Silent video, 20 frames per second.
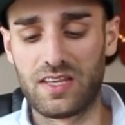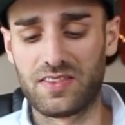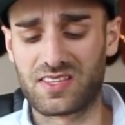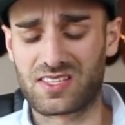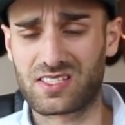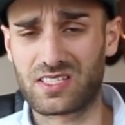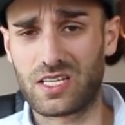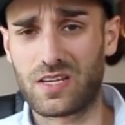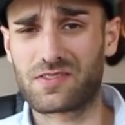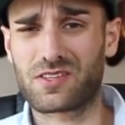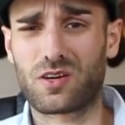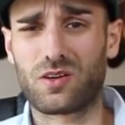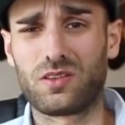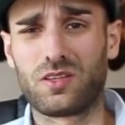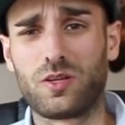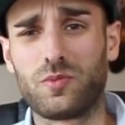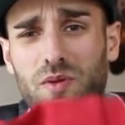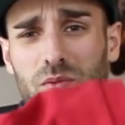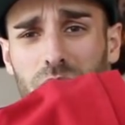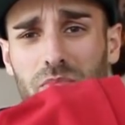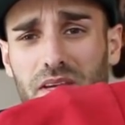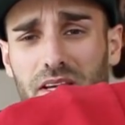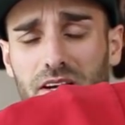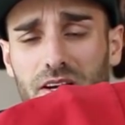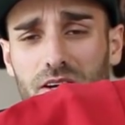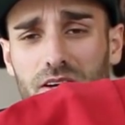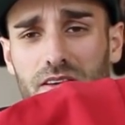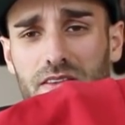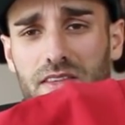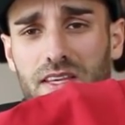The sleeves are a little bit
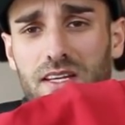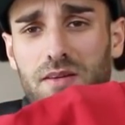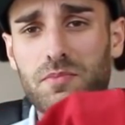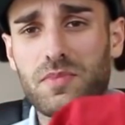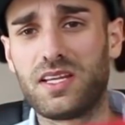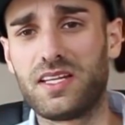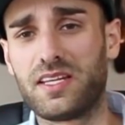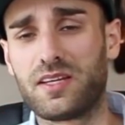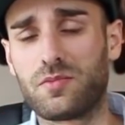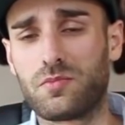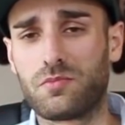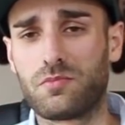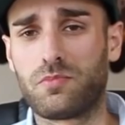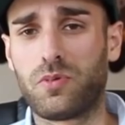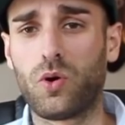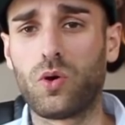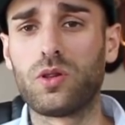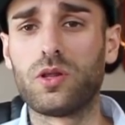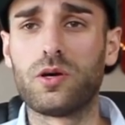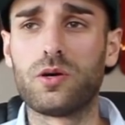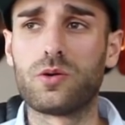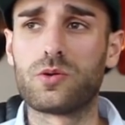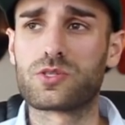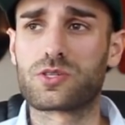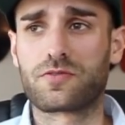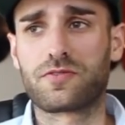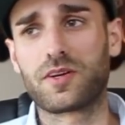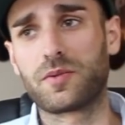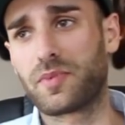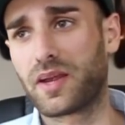bigger than medium polos
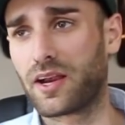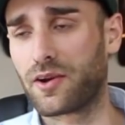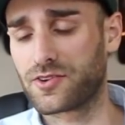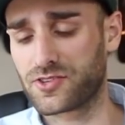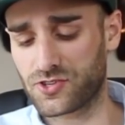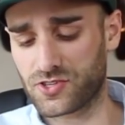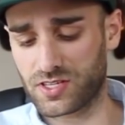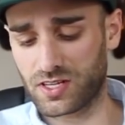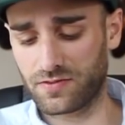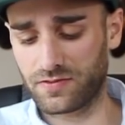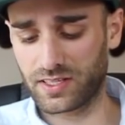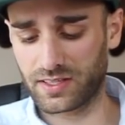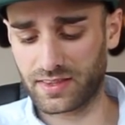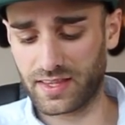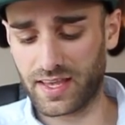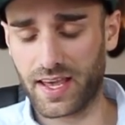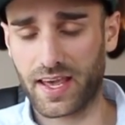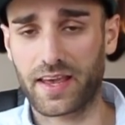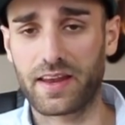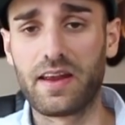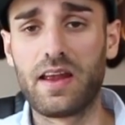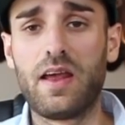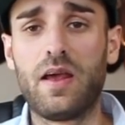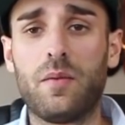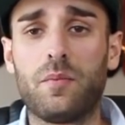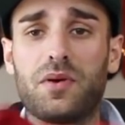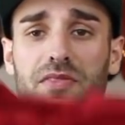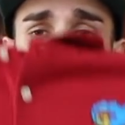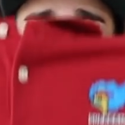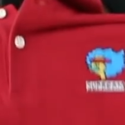or Fred Perry's or stuff like that,
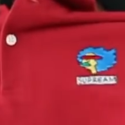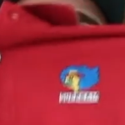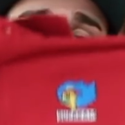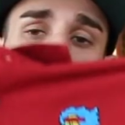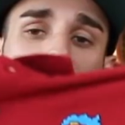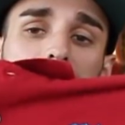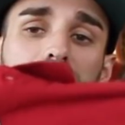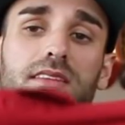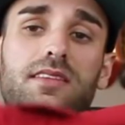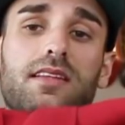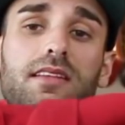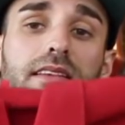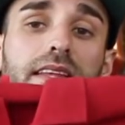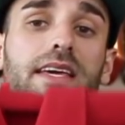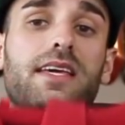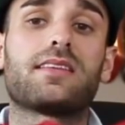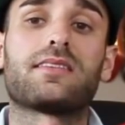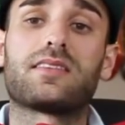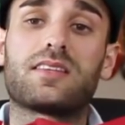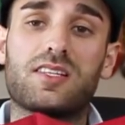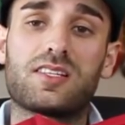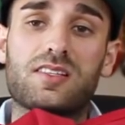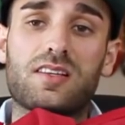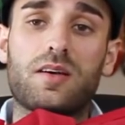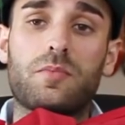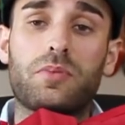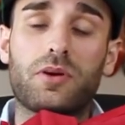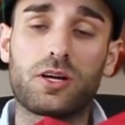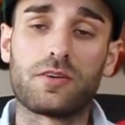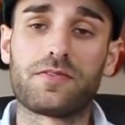but the width and the length is
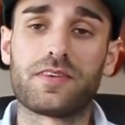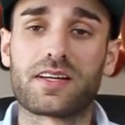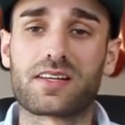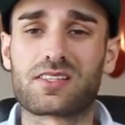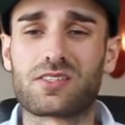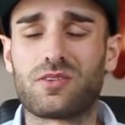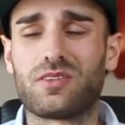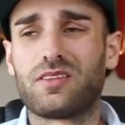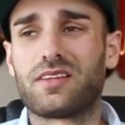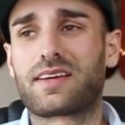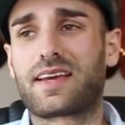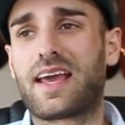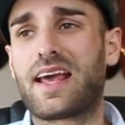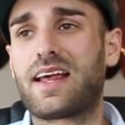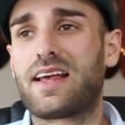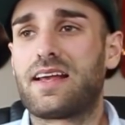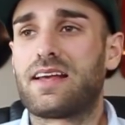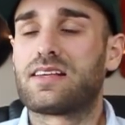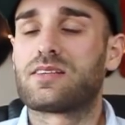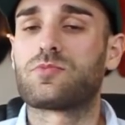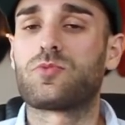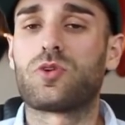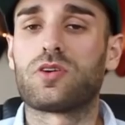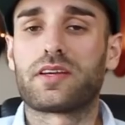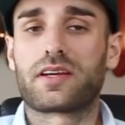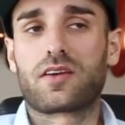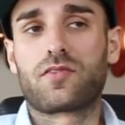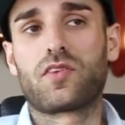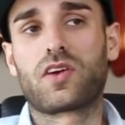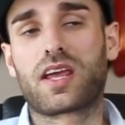perfect. So it look, kind of has more
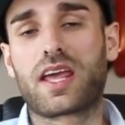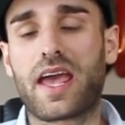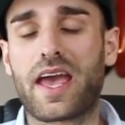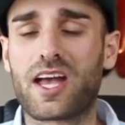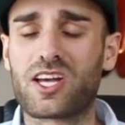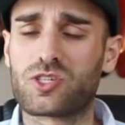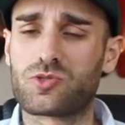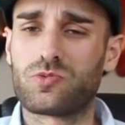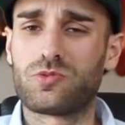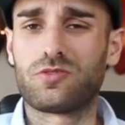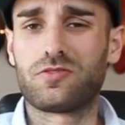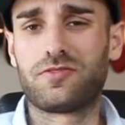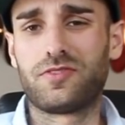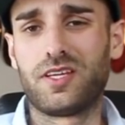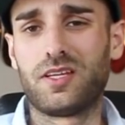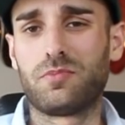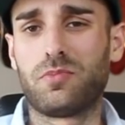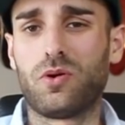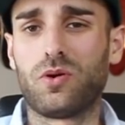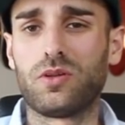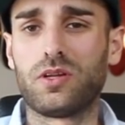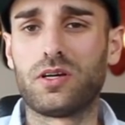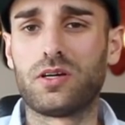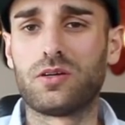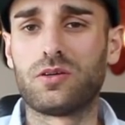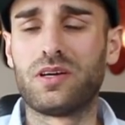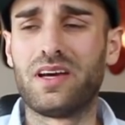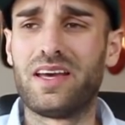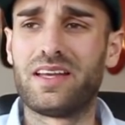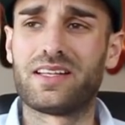like a casual fit
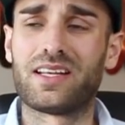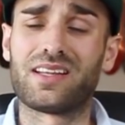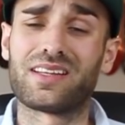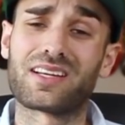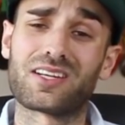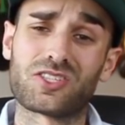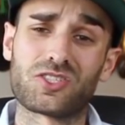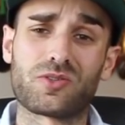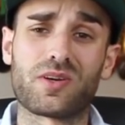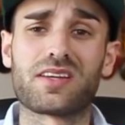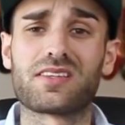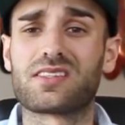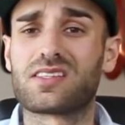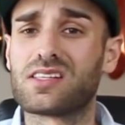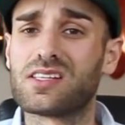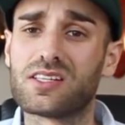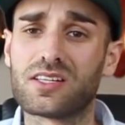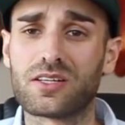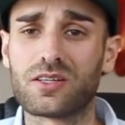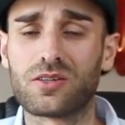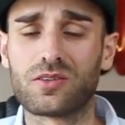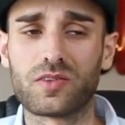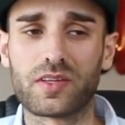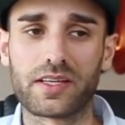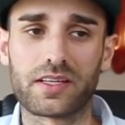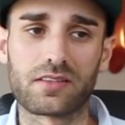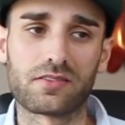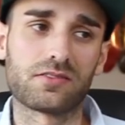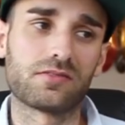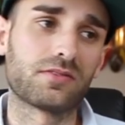polo, not like a dressy, you know,
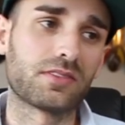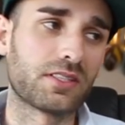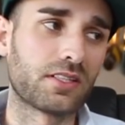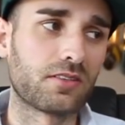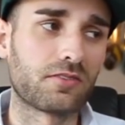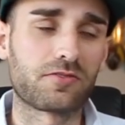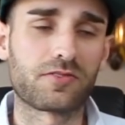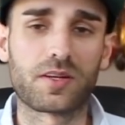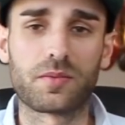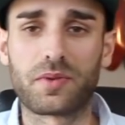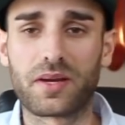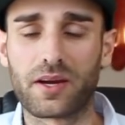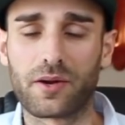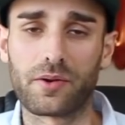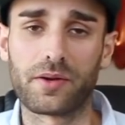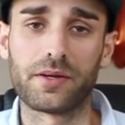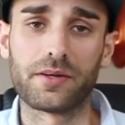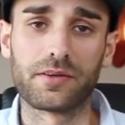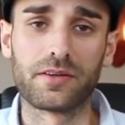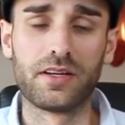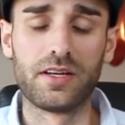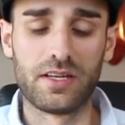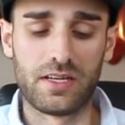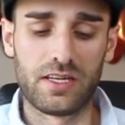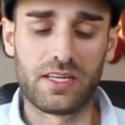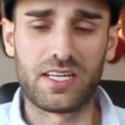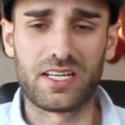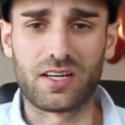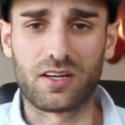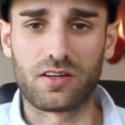like, you know, Fred Perry or,
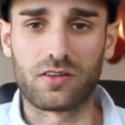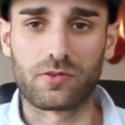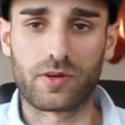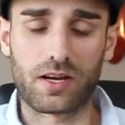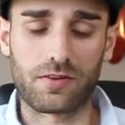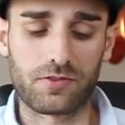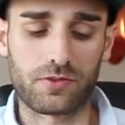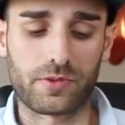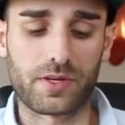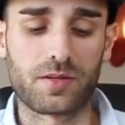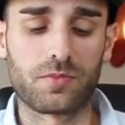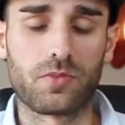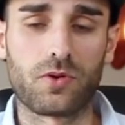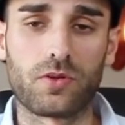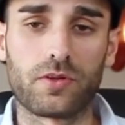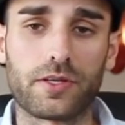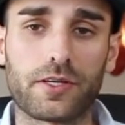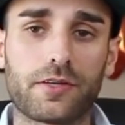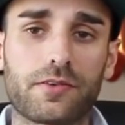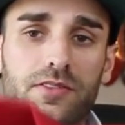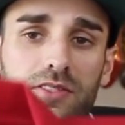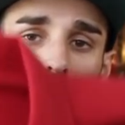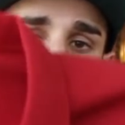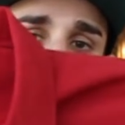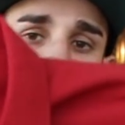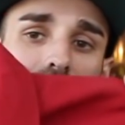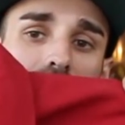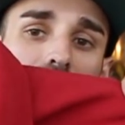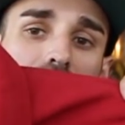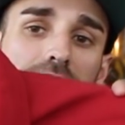you know, Ralph Lauren polo. So
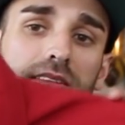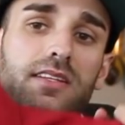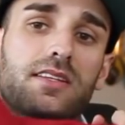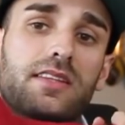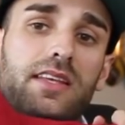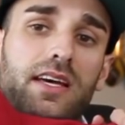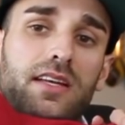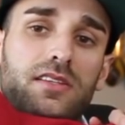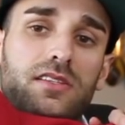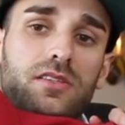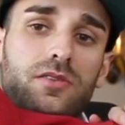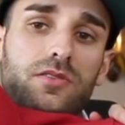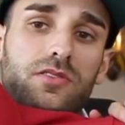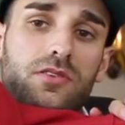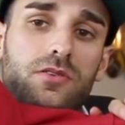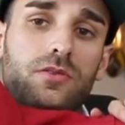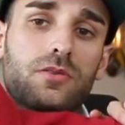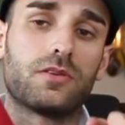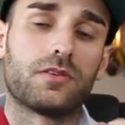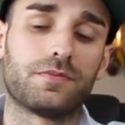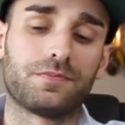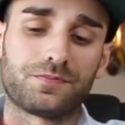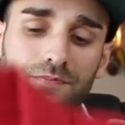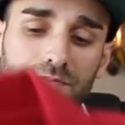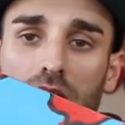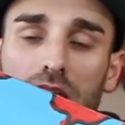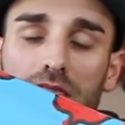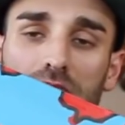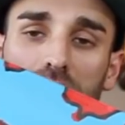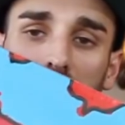I kind of dig that too. It's cool.
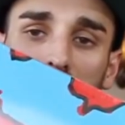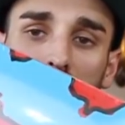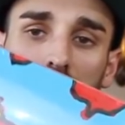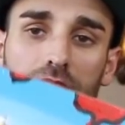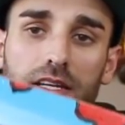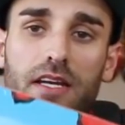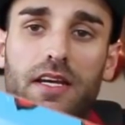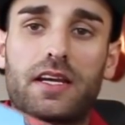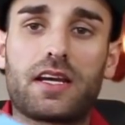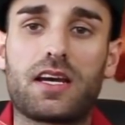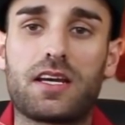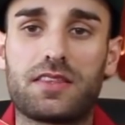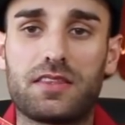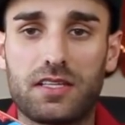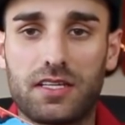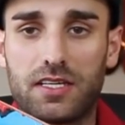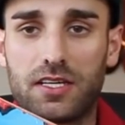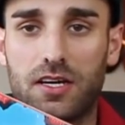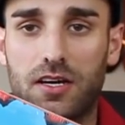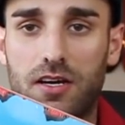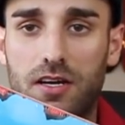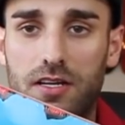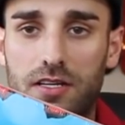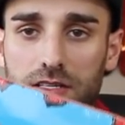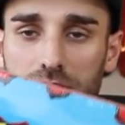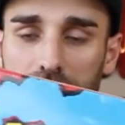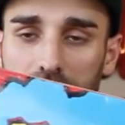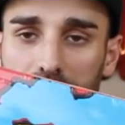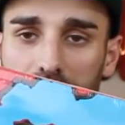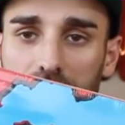And then I got the
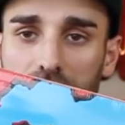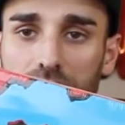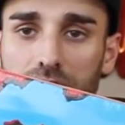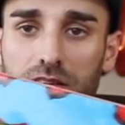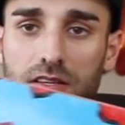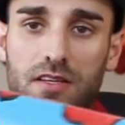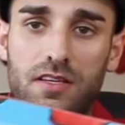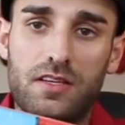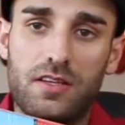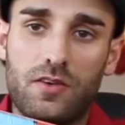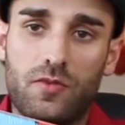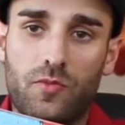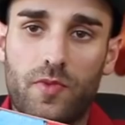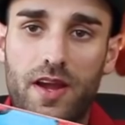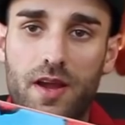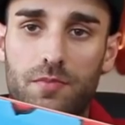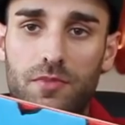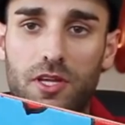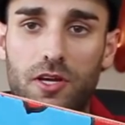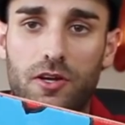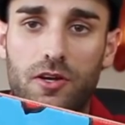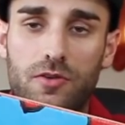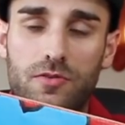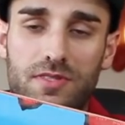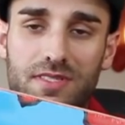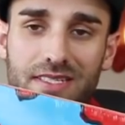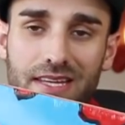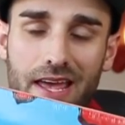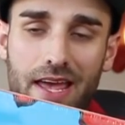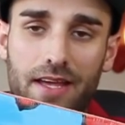Gons Ram logo
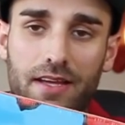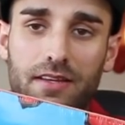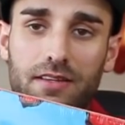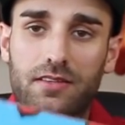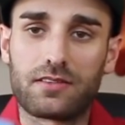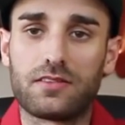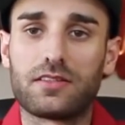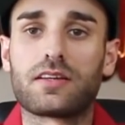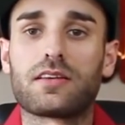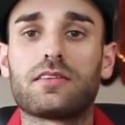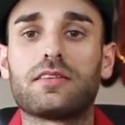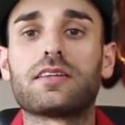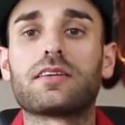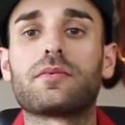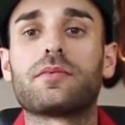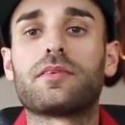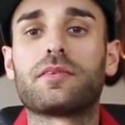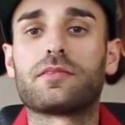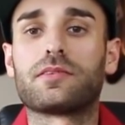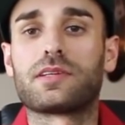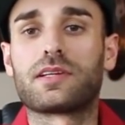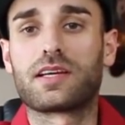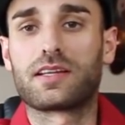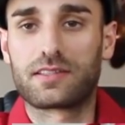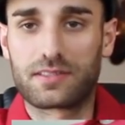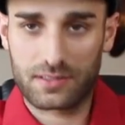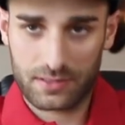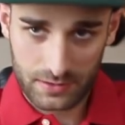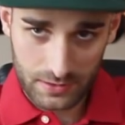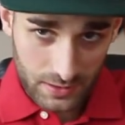deck. Look, we got
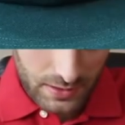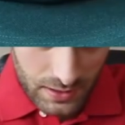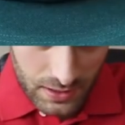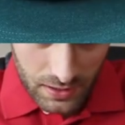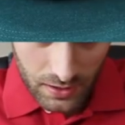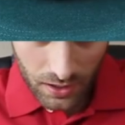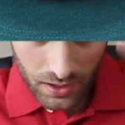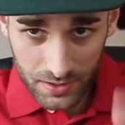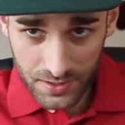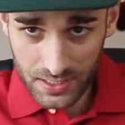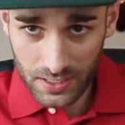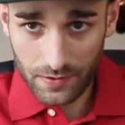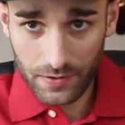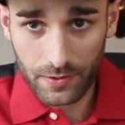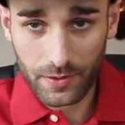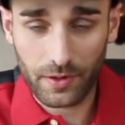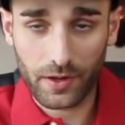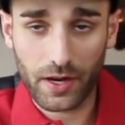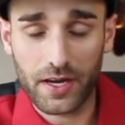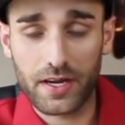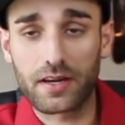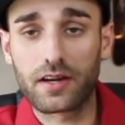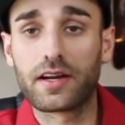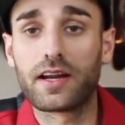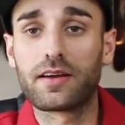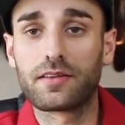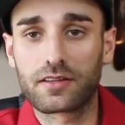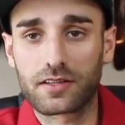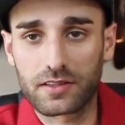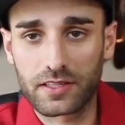Gons everywhere right here
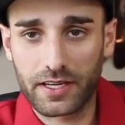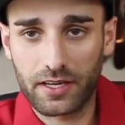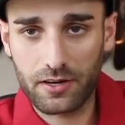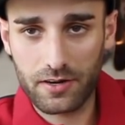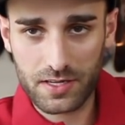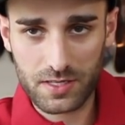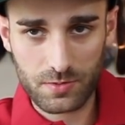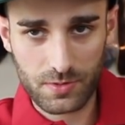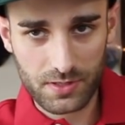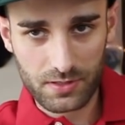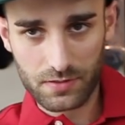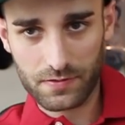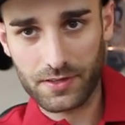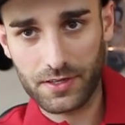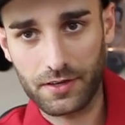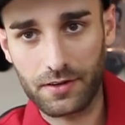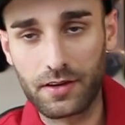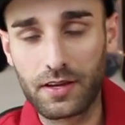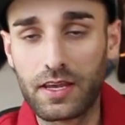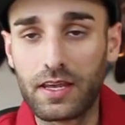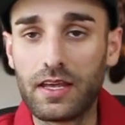now, looking like Christmas over here.